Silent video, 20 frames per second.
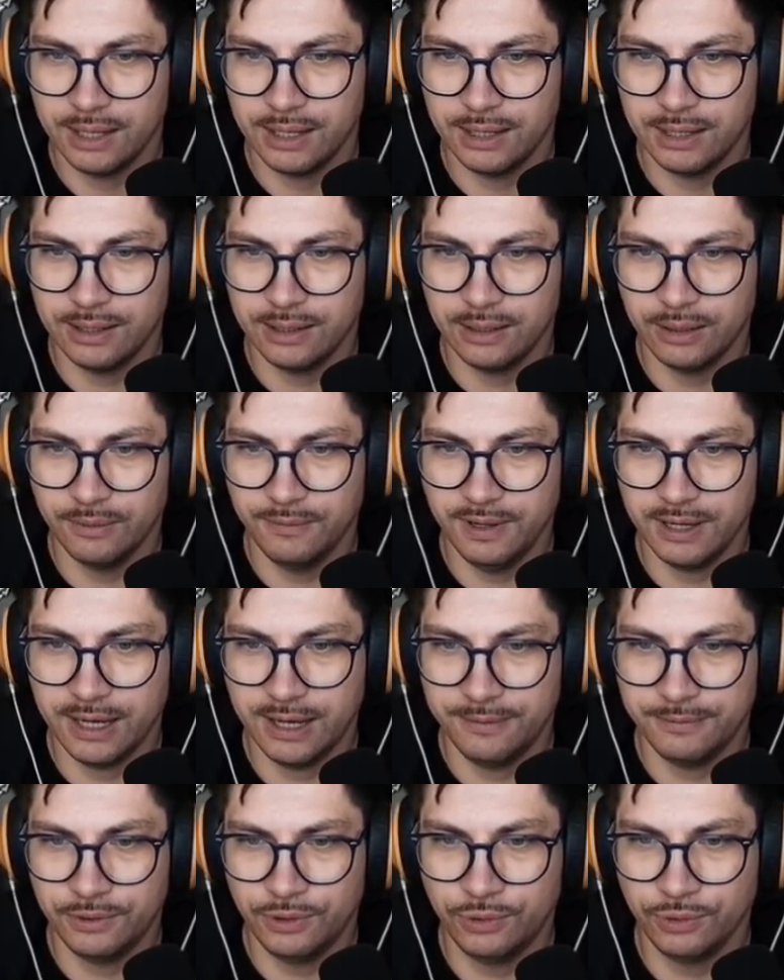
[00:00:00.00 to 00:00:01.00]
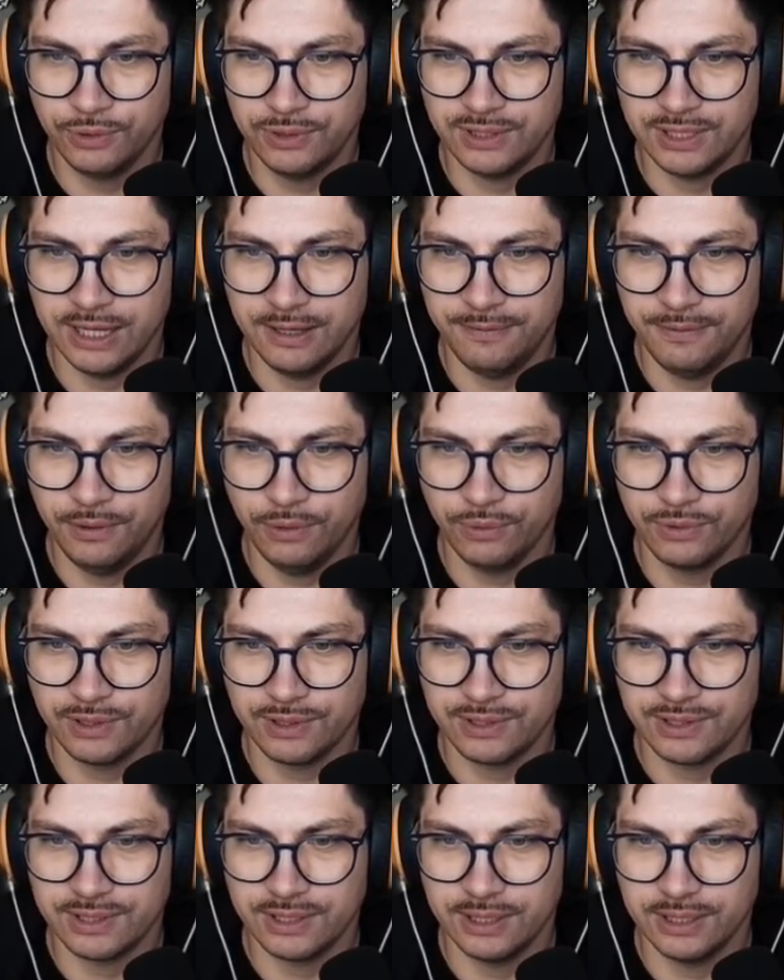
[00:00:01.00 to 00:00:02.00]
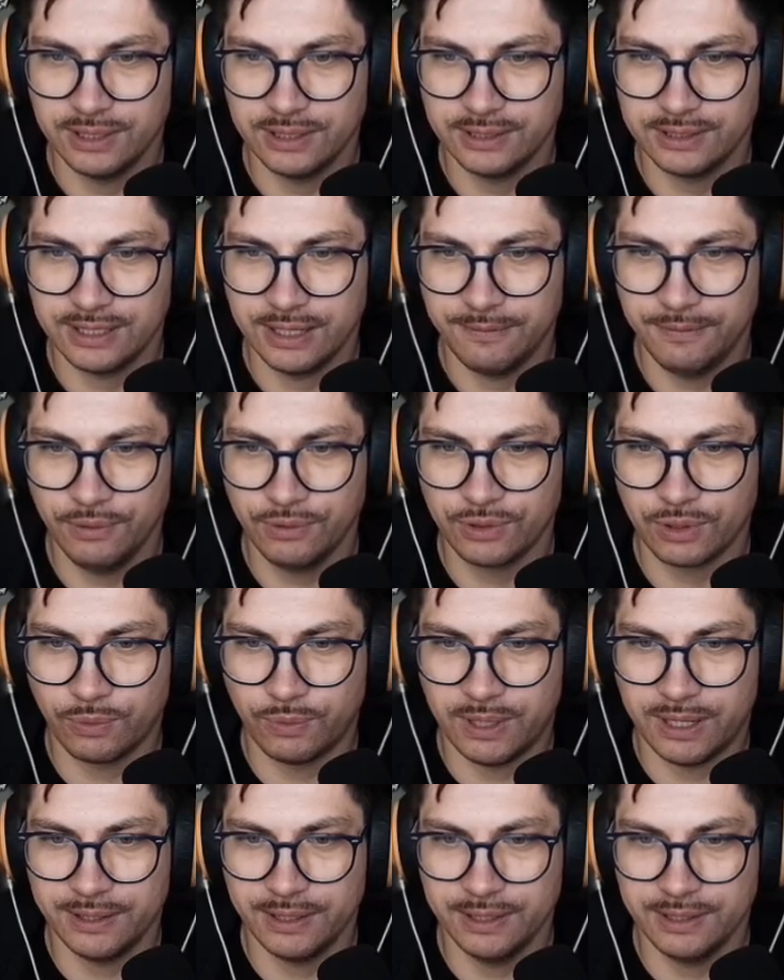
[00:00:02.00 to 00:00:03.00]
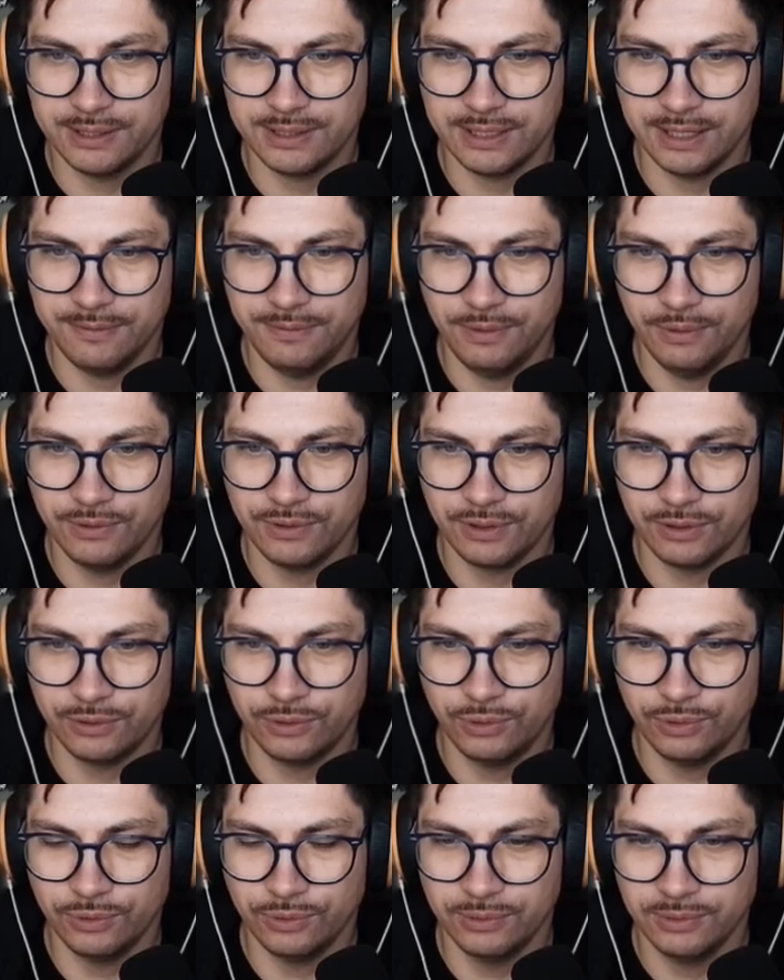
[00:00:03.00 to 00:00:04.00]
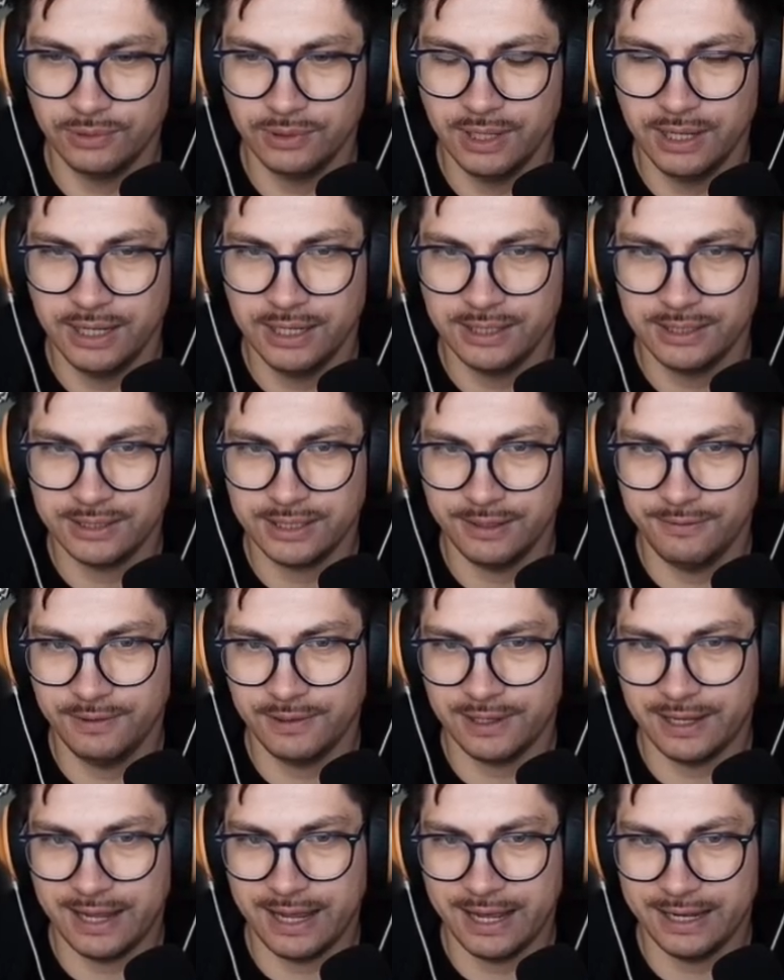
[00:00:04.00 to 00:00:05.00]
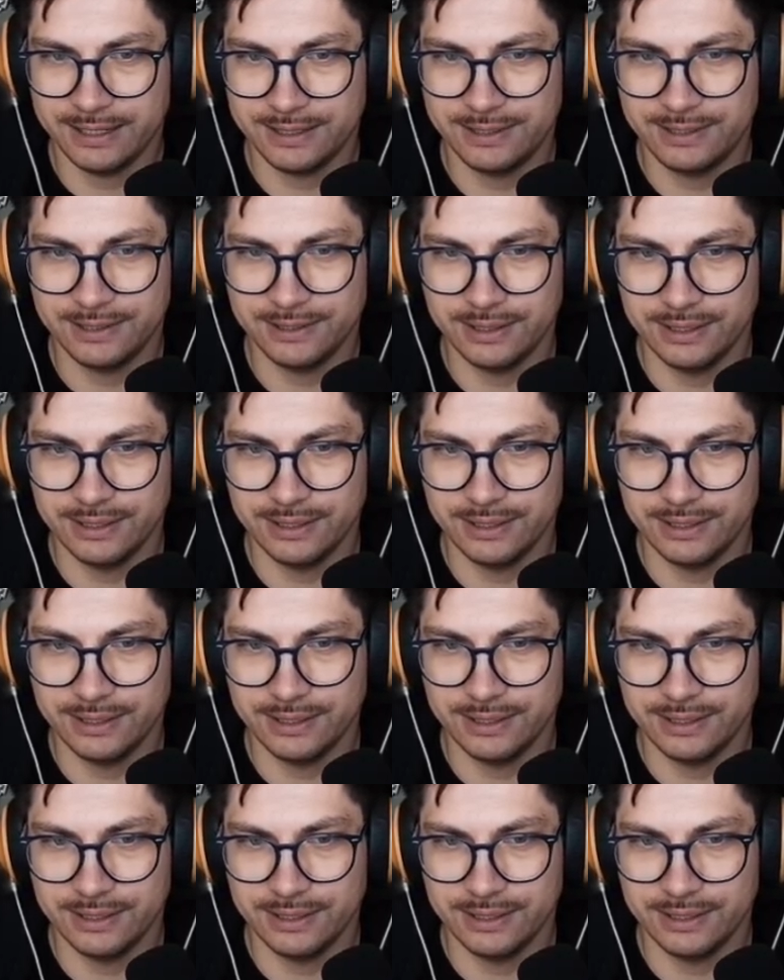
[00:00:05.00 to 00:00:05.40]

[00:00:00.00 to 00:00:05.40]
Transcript: We have two safe users, safe user 1 and safe user 2. They will act